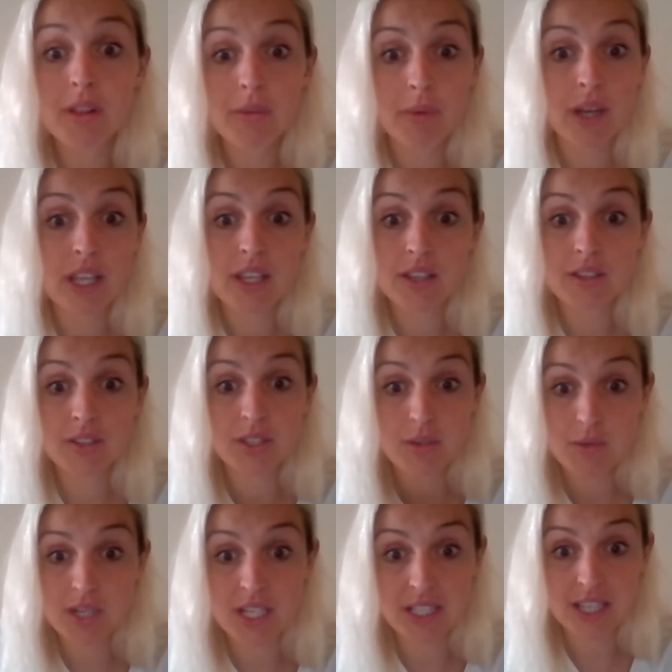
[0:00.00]
where you're
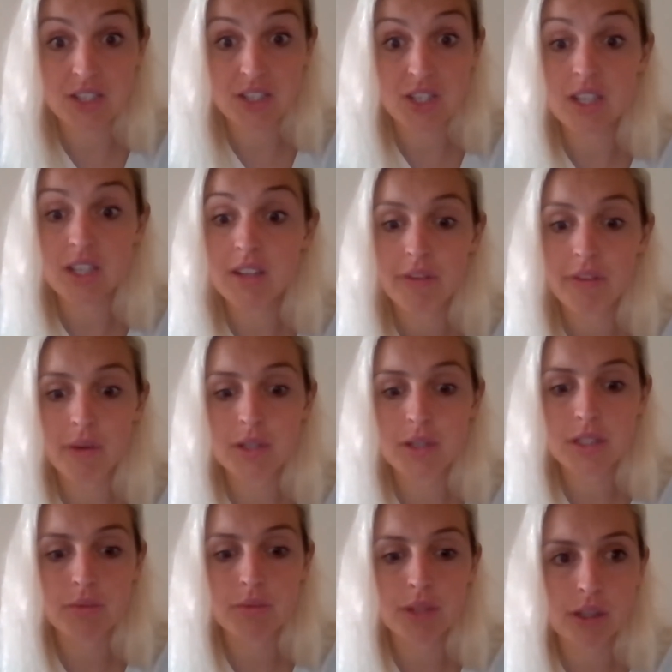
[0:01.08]
doing your session and you're focusing
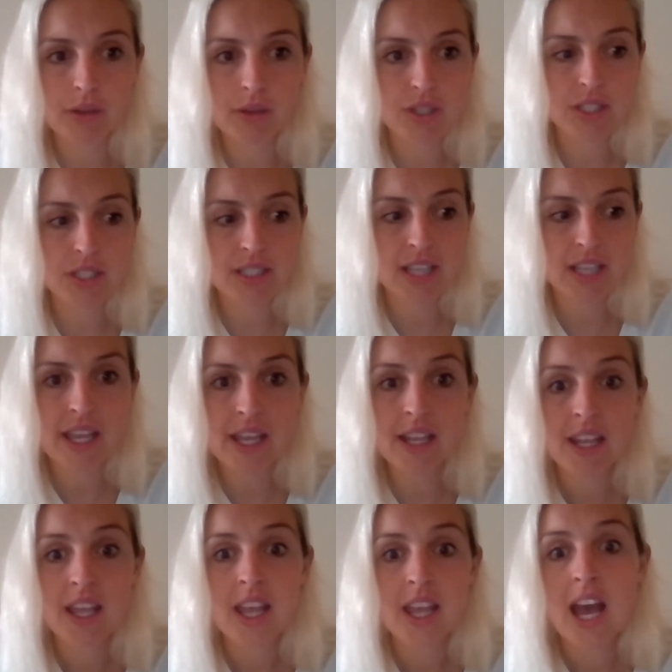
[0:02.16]
on what the coaches are saying.
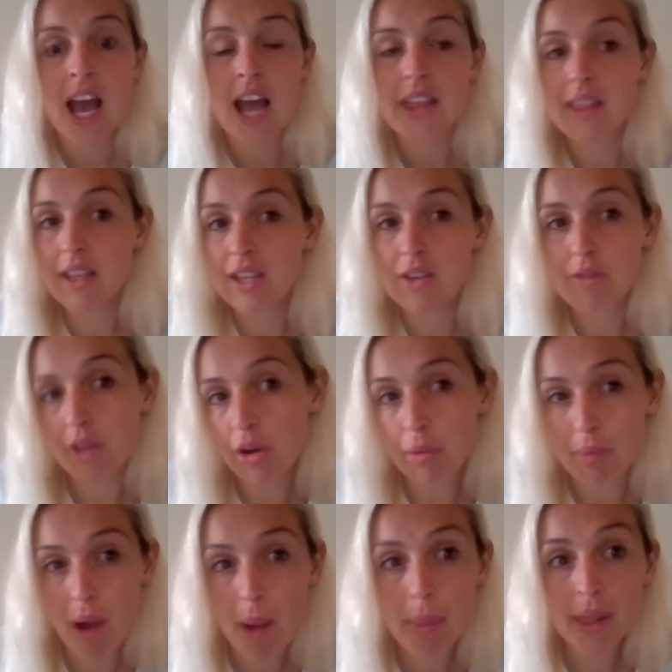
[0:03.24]
And then you've
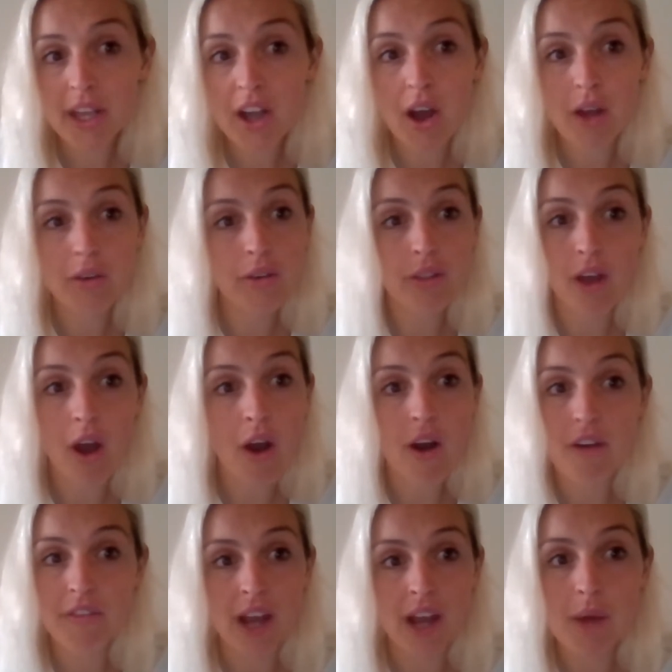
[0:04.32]
probably got another
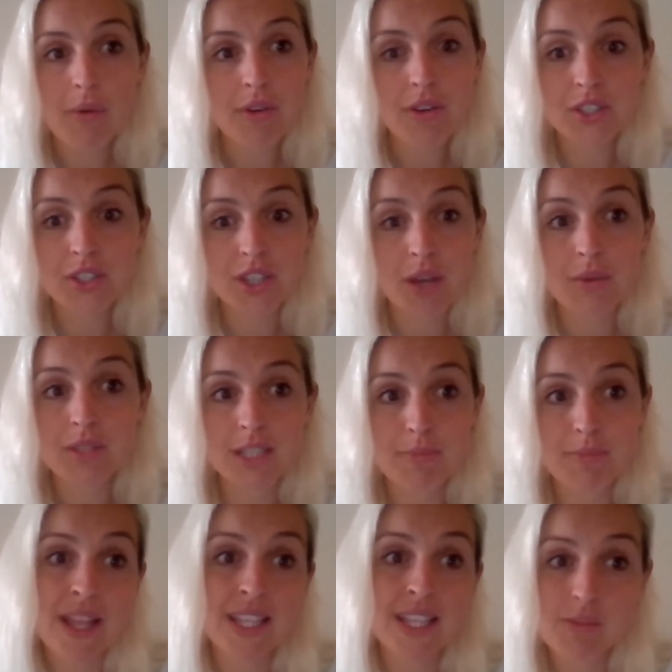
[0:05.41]
half an hour or so to
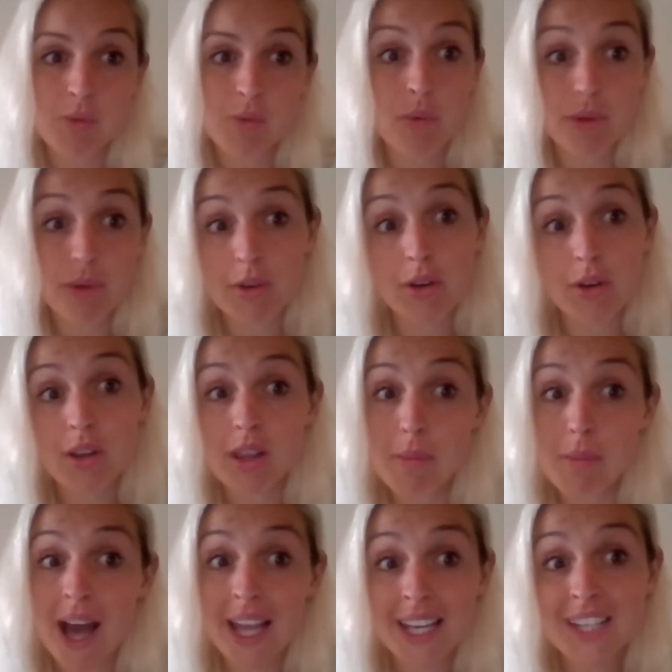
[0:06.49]
spend in what we would call the
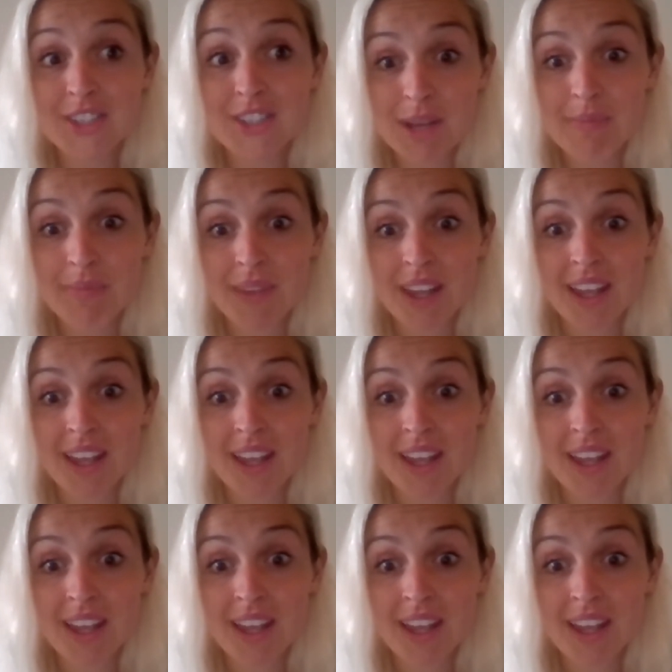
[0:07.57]
myelin gym.